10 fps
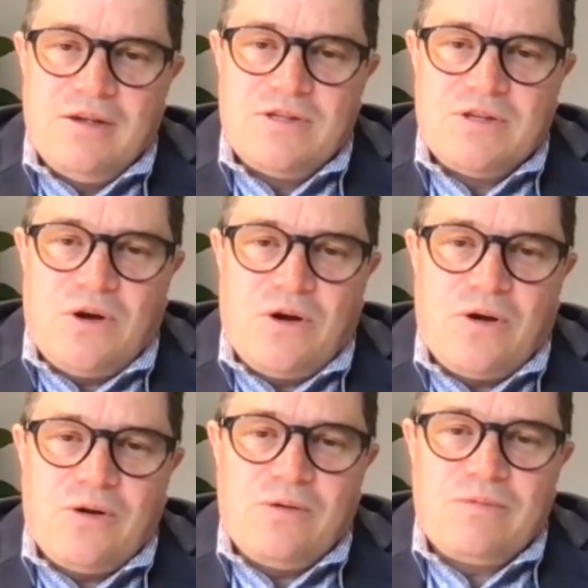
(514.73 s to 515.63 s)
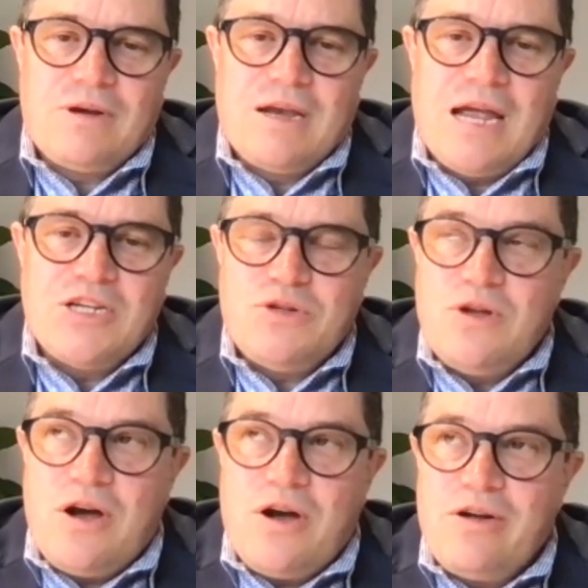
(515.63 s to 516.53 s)
So as you
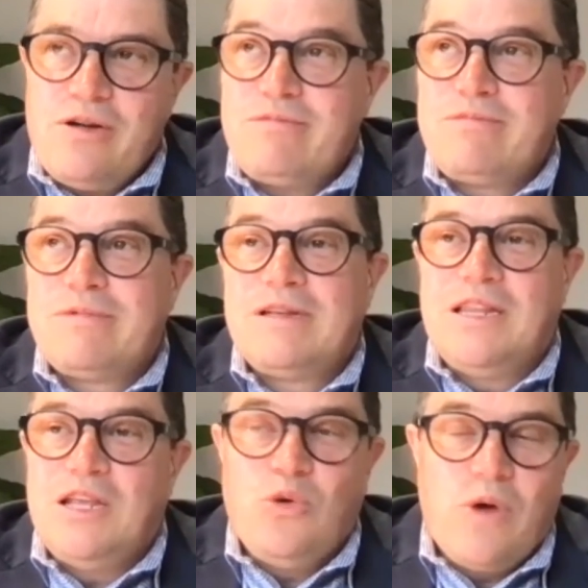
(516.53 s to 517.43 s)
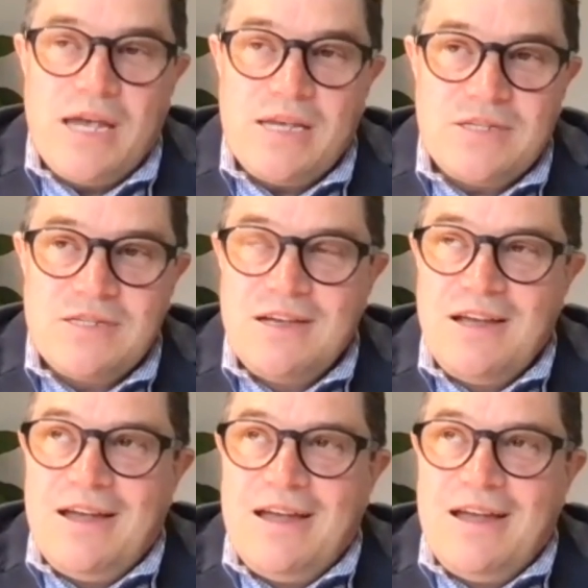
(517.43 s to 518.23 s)
know, the US,